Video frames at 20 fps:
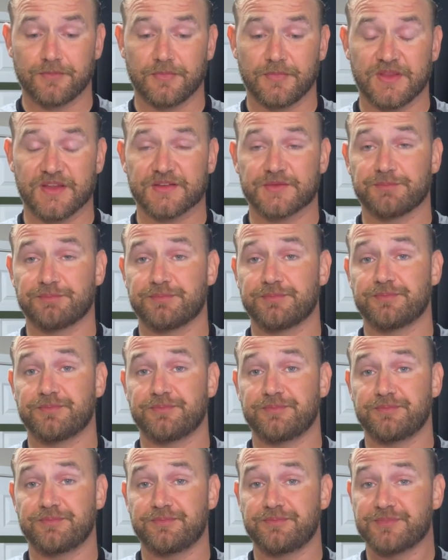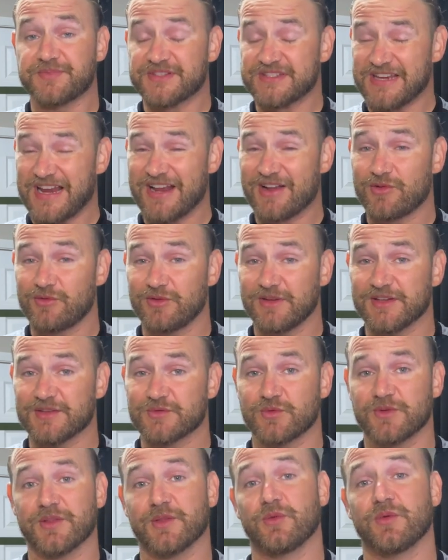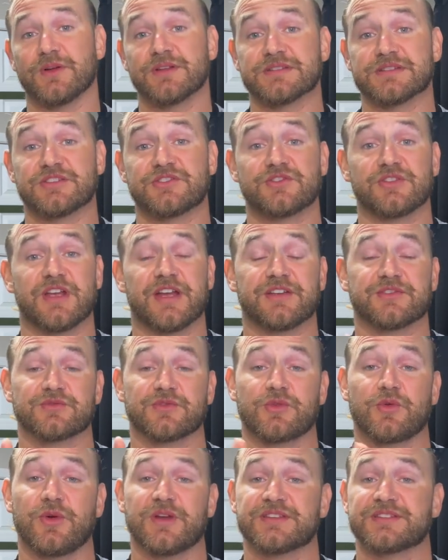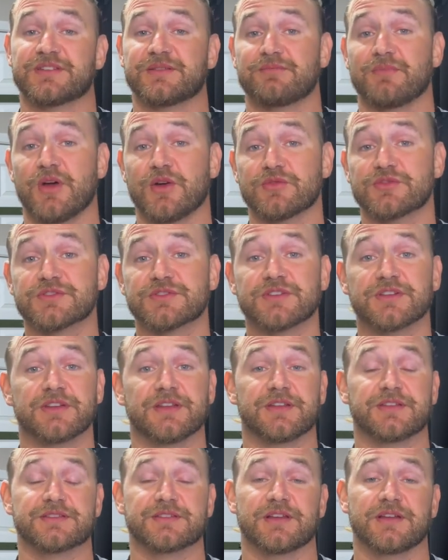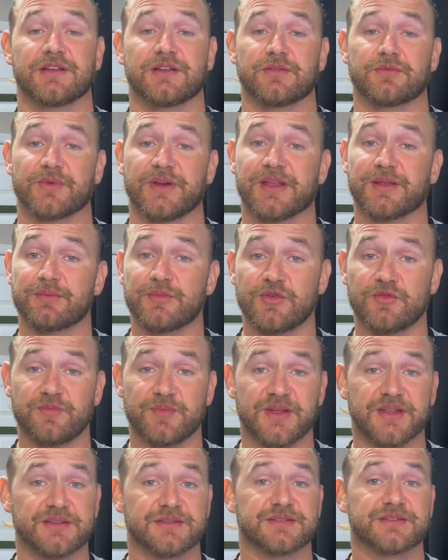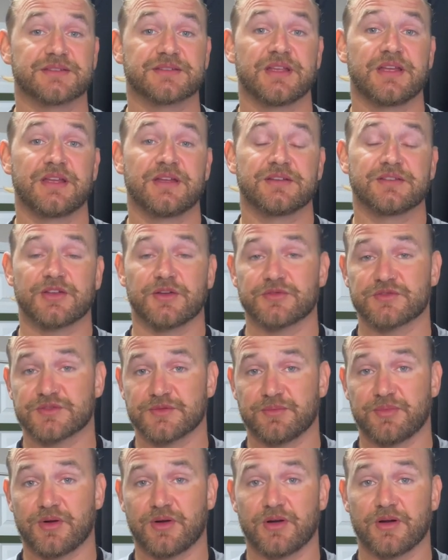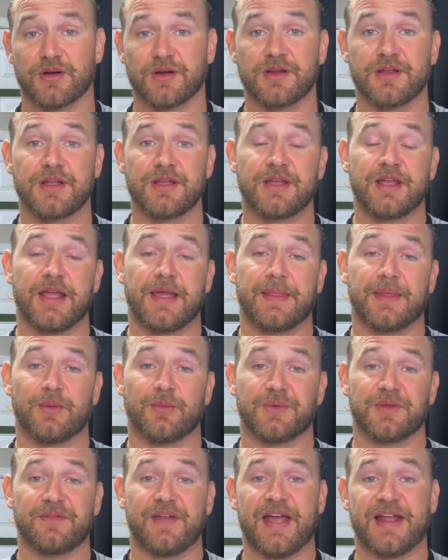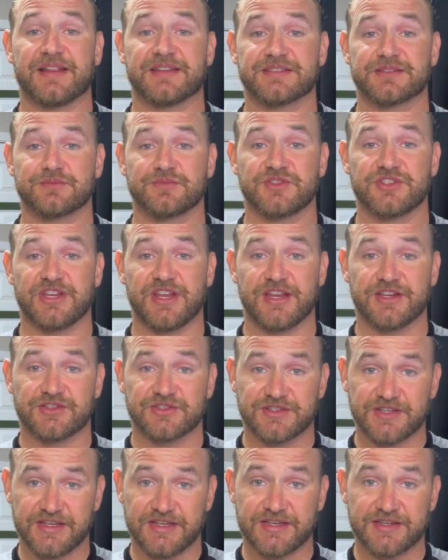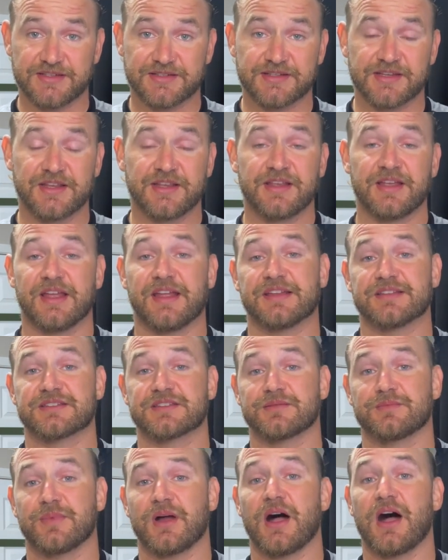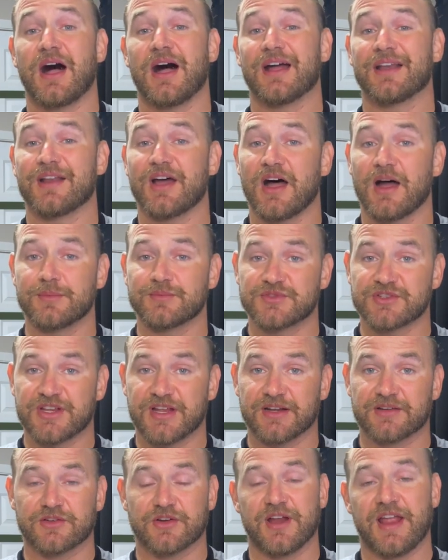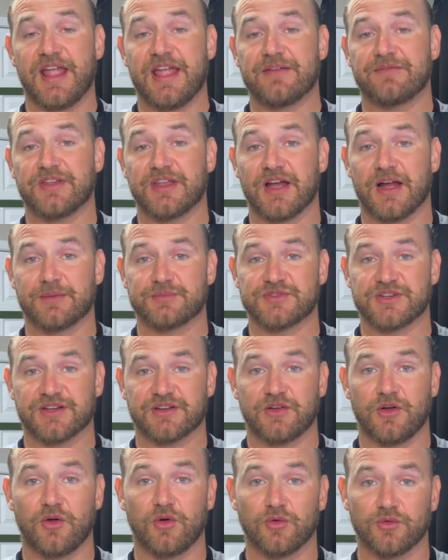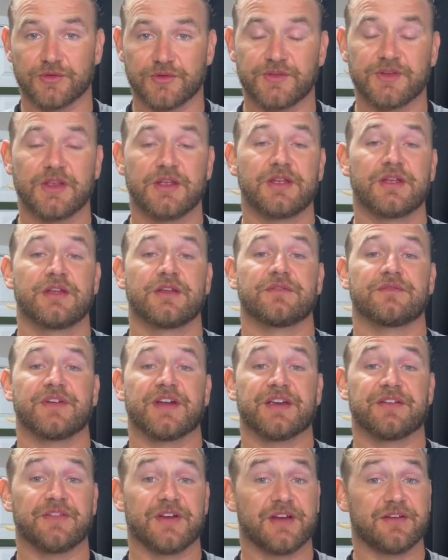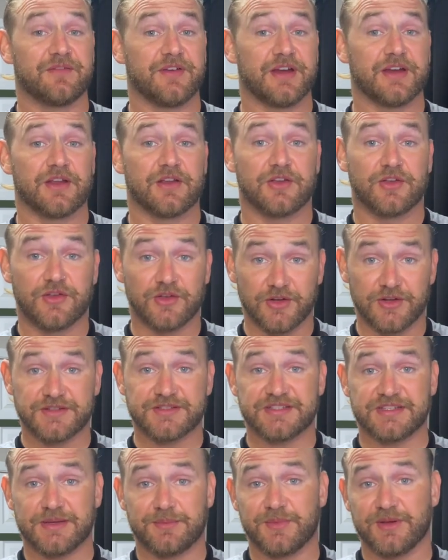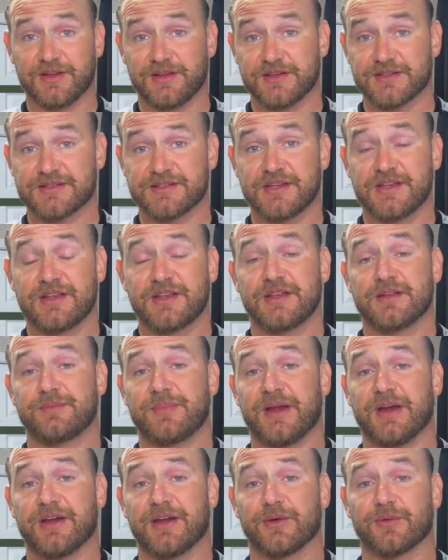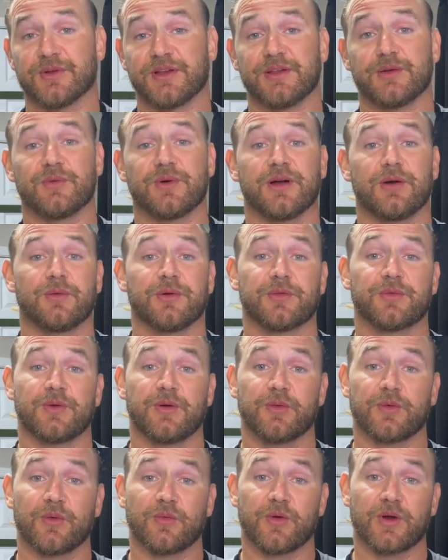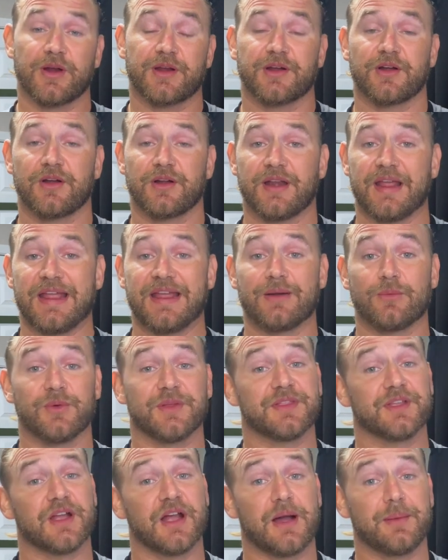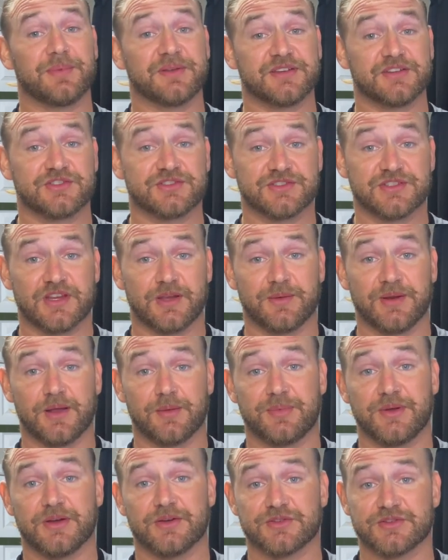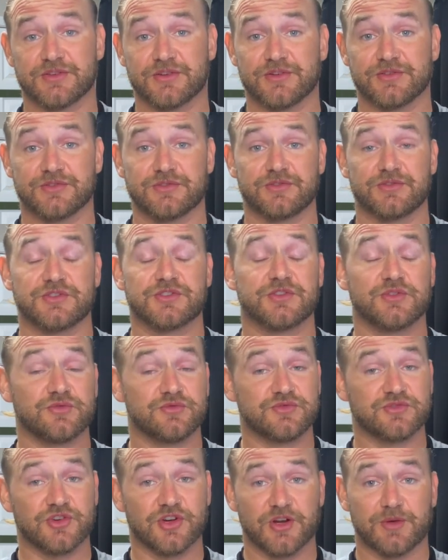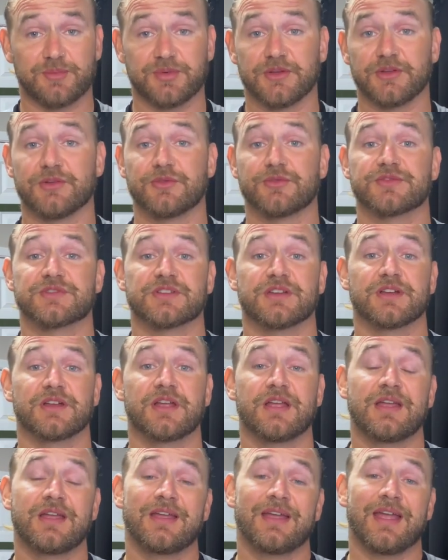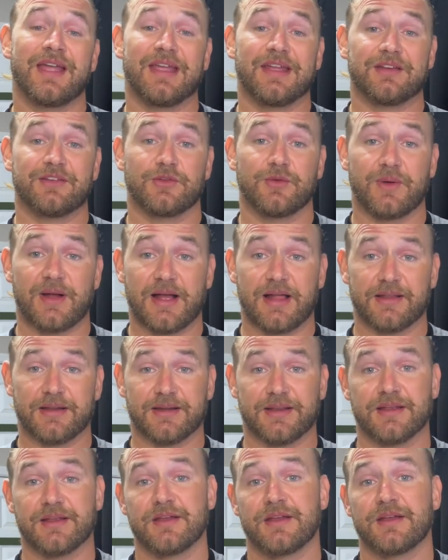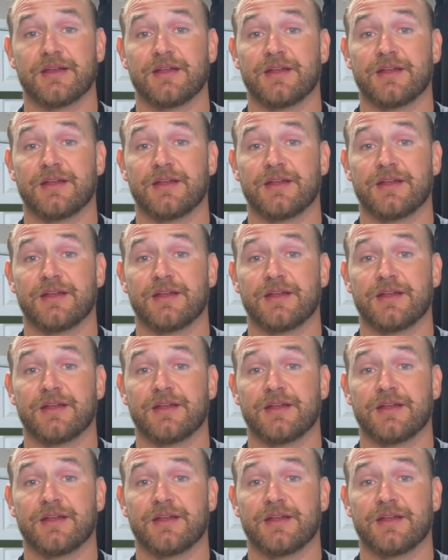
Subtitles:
This cycle is one of the ones that you guys requested most. It's rig movements, toes to bar, and then we've added some GHDs and some odd object or heavy object holds. Very, very, very good stimulus, pairing really well with what we're working on. And with the competitions coming up here soon, Jerkapalooza and Duality,